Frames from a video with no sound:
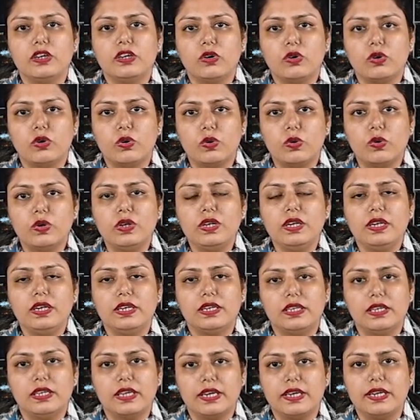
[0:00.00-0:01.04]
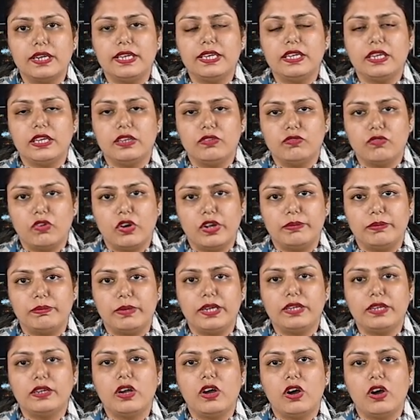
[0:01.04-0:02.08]
whole learning
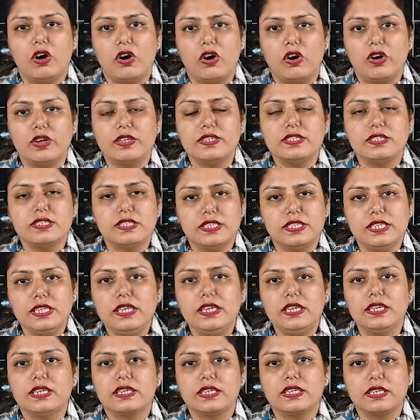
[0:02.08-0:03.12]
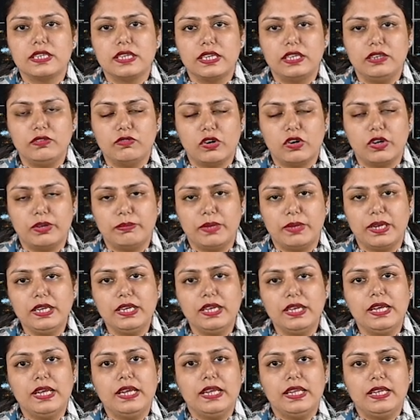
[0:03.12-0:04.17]
environment or study environment,
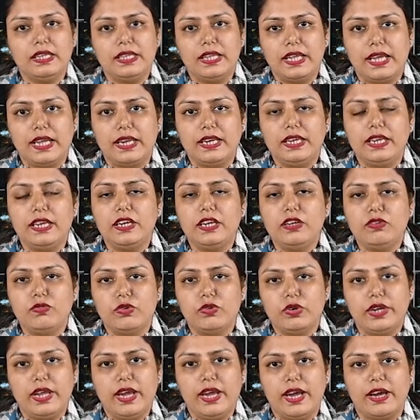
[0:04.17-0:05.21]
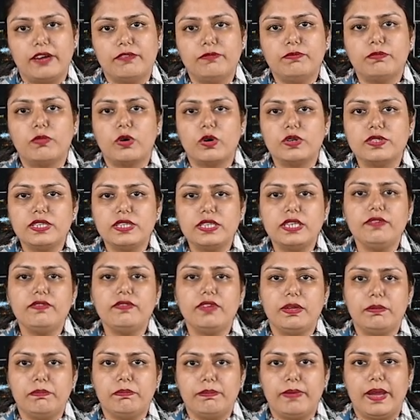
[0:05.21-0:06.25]
then it would have positive
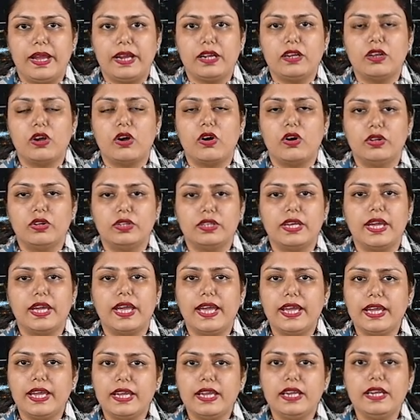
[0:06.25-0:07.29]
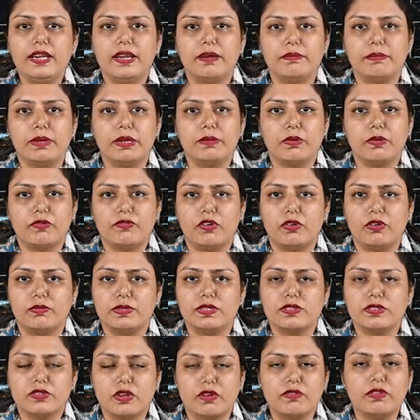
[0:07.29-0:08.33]
impact on the academic
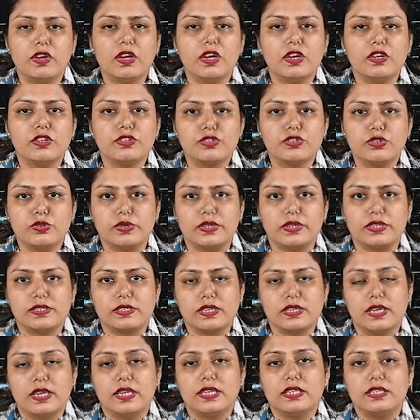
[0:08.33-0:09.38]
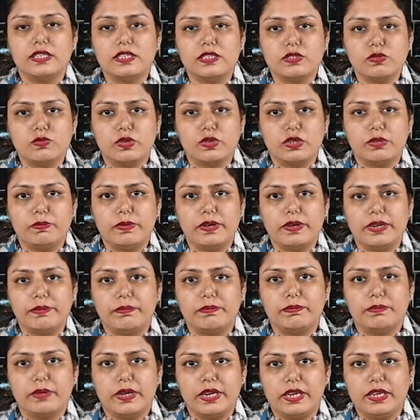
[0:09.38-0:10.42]
performance of students. This would
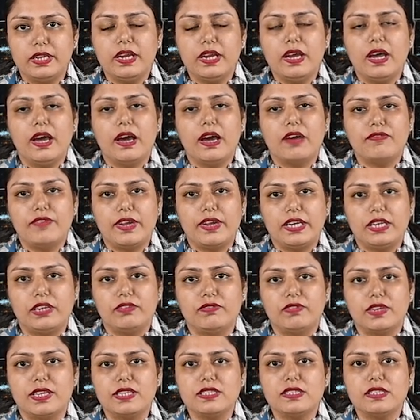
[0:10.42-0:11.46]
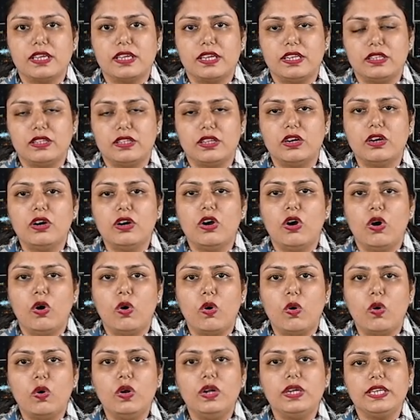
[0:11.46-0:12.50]
bring effectiveness in the
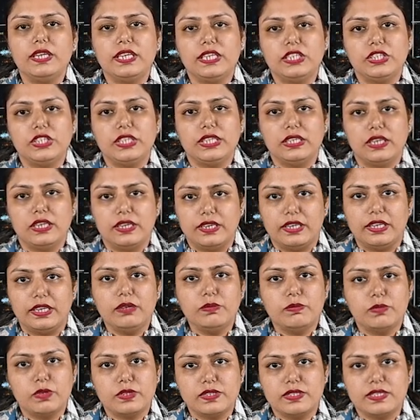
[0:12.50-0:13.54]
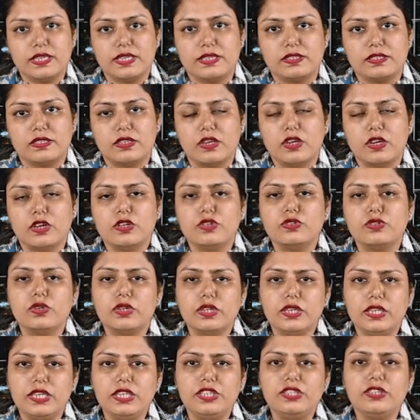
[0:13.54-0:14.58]
whole teaching learning process. So
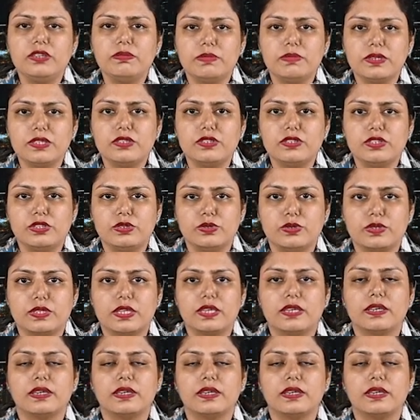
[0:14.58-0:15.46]
teacher must use